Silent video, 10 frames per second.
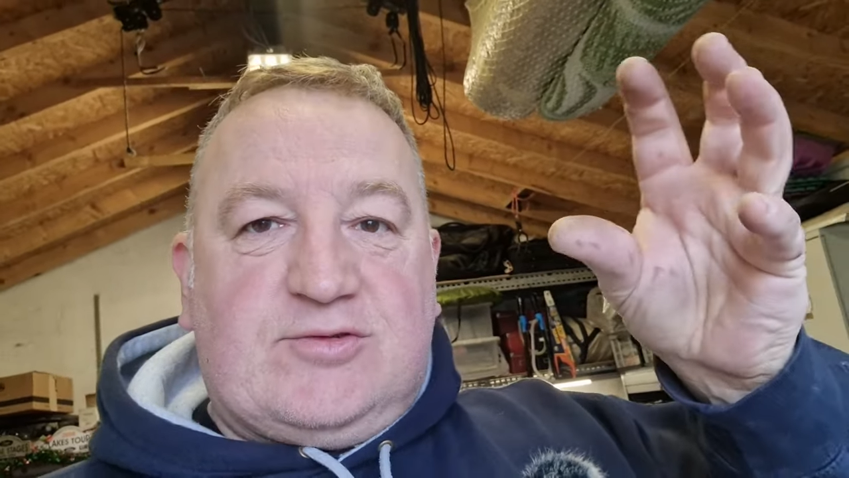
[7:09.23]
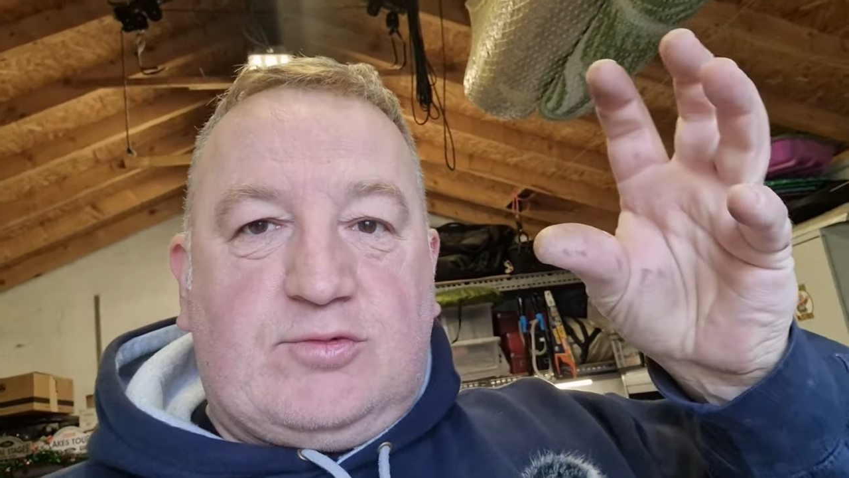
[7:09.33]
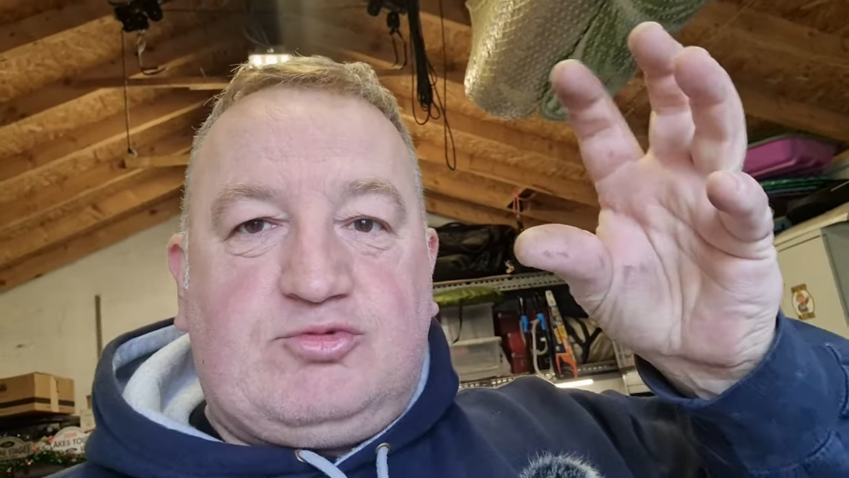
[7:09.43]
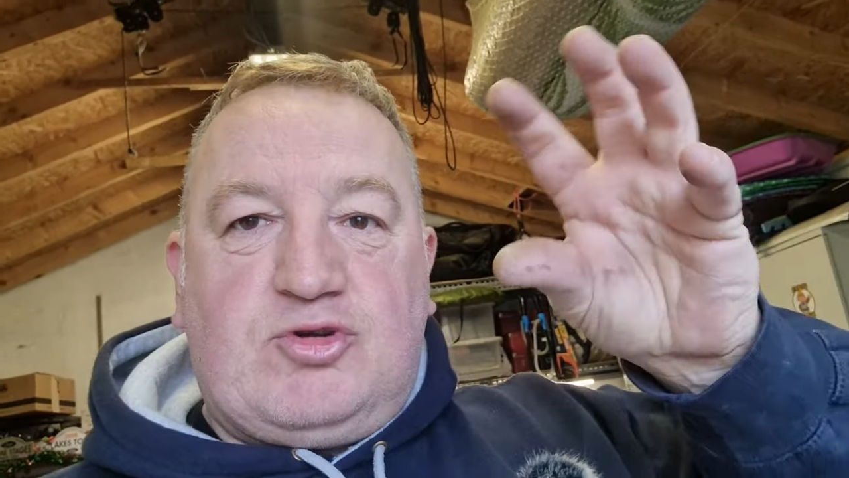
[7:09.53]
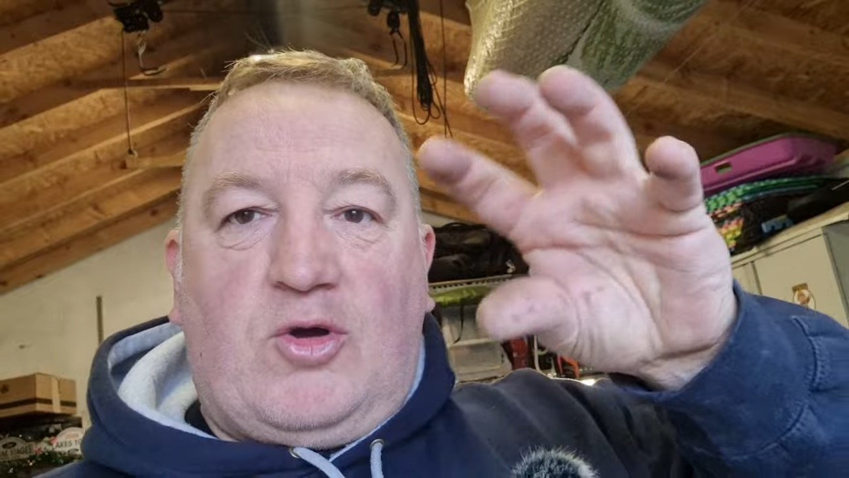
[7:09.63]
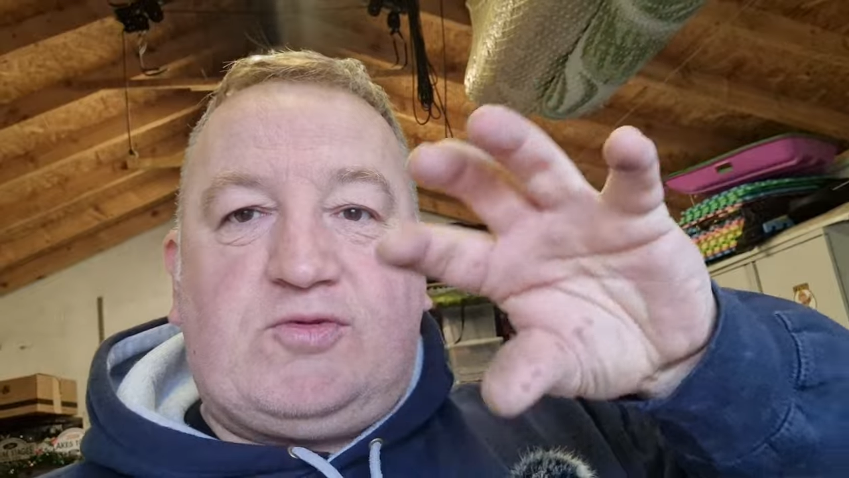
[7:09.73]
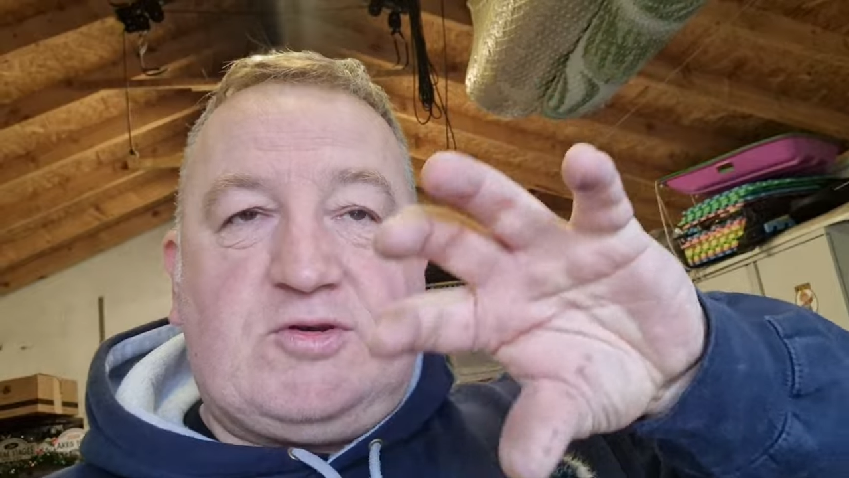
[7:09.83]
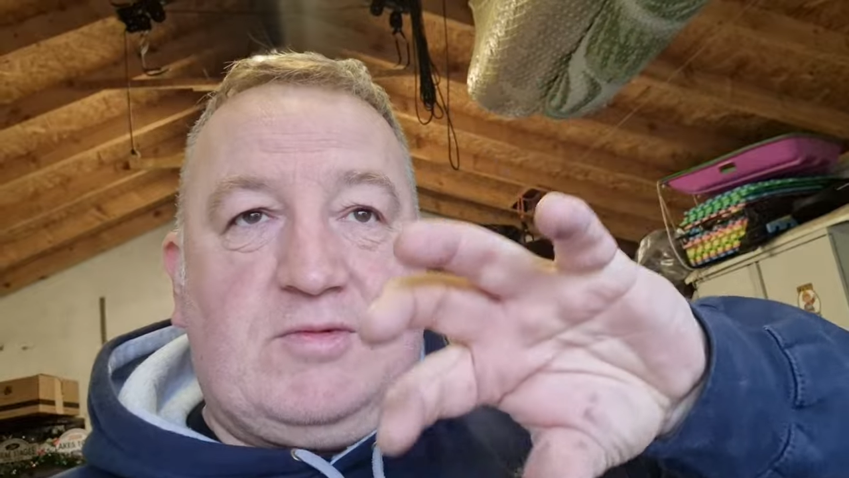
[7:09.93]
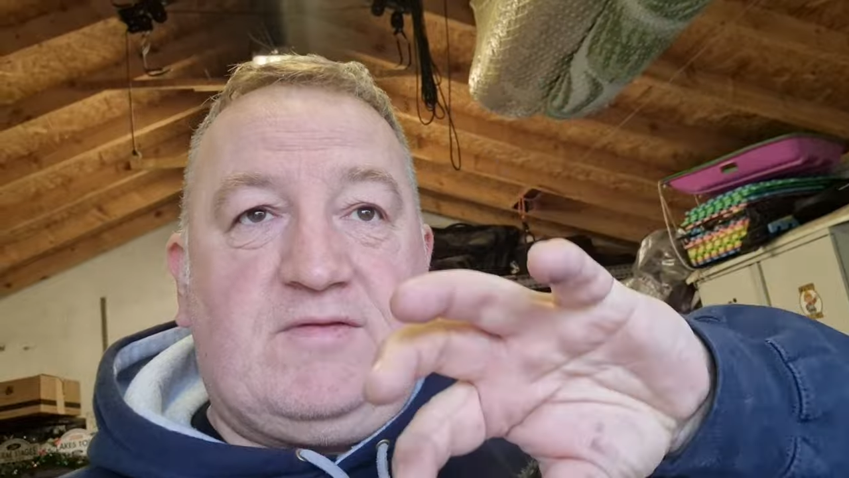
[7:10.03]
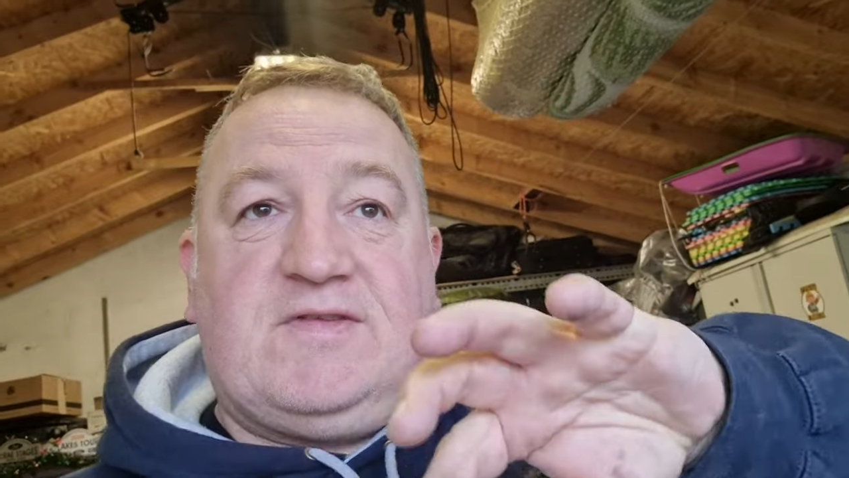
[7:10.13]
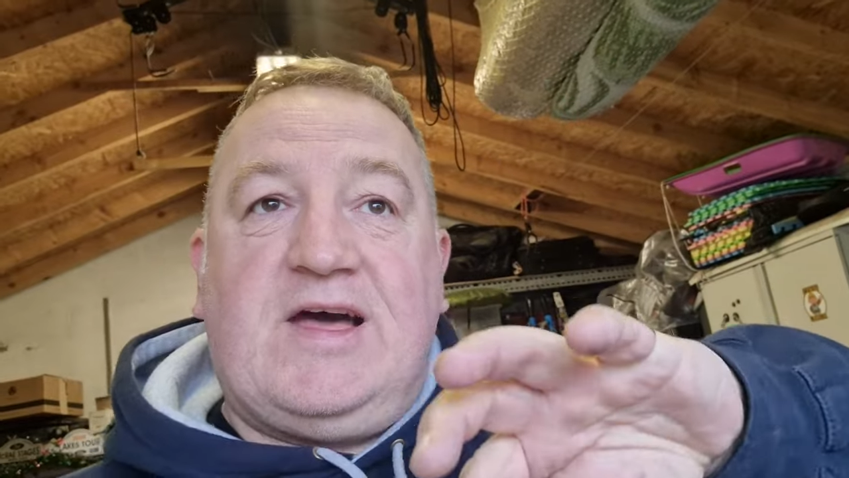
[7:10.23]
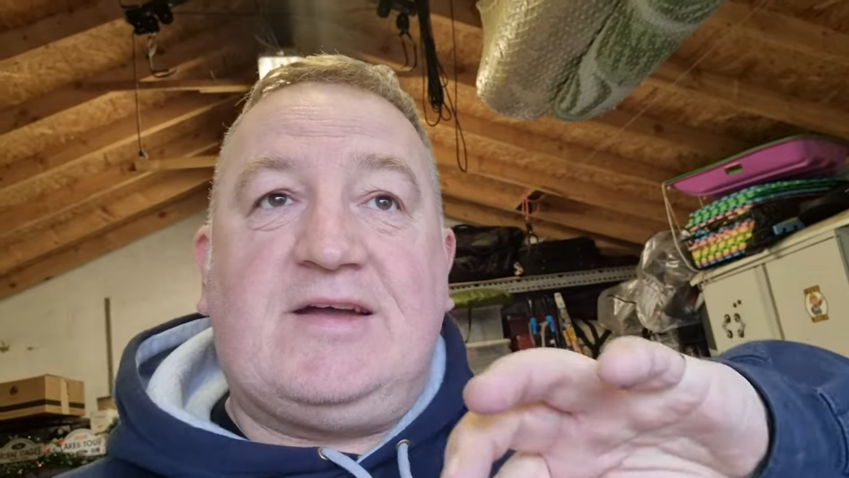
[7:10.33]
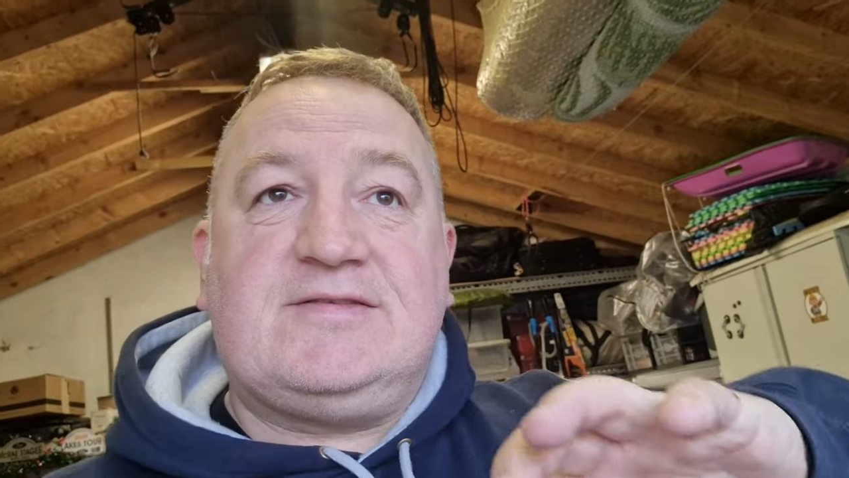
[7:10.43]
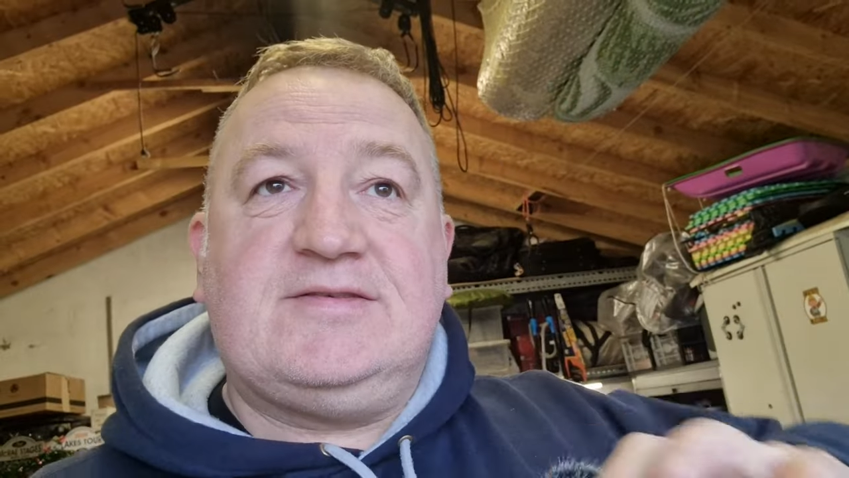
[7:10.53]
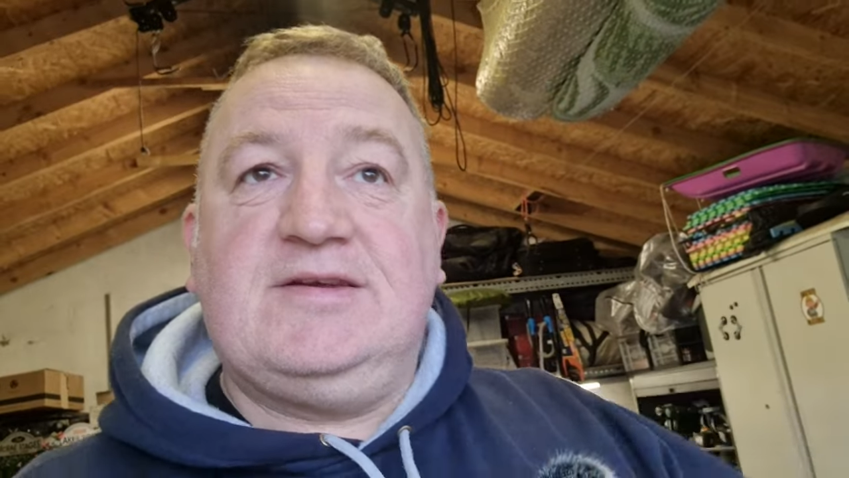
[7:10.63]
to absorb some of
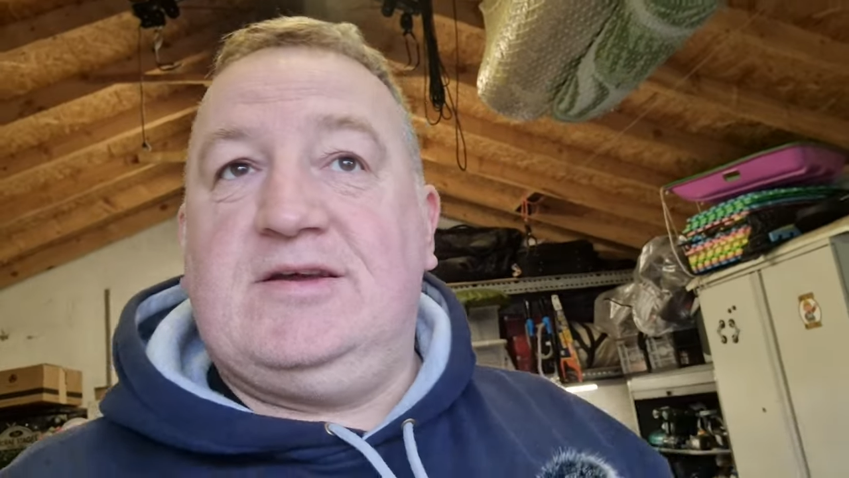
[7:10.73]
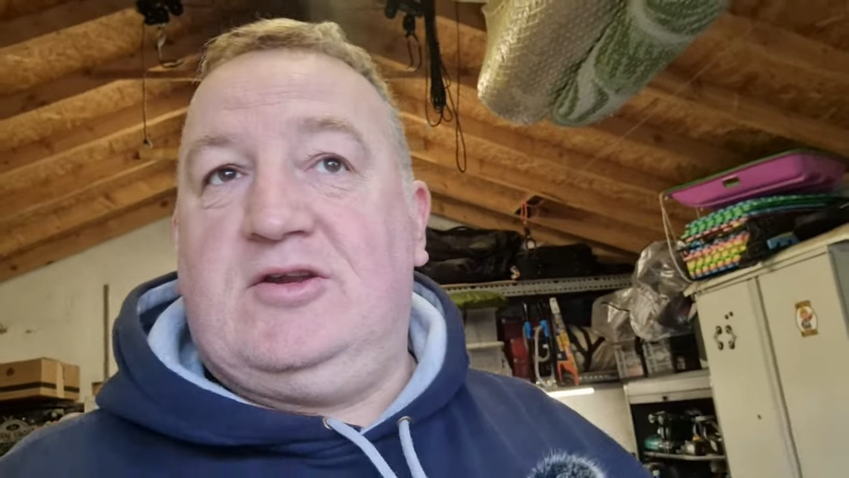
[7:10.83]
that,